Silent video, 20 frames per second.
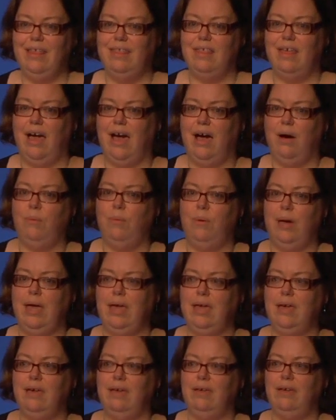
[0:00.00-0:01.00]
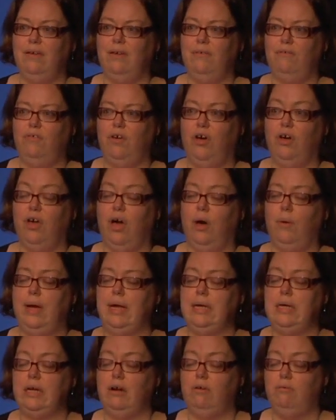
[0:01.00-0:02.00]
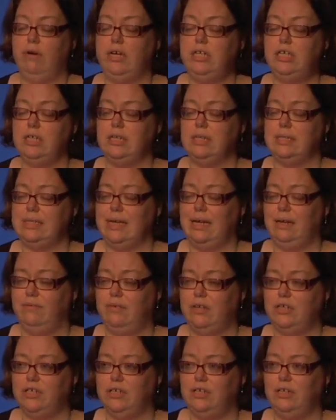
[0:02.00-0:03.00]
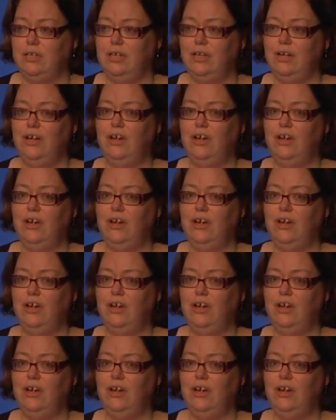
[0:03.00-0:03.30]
that are we foregoing original television,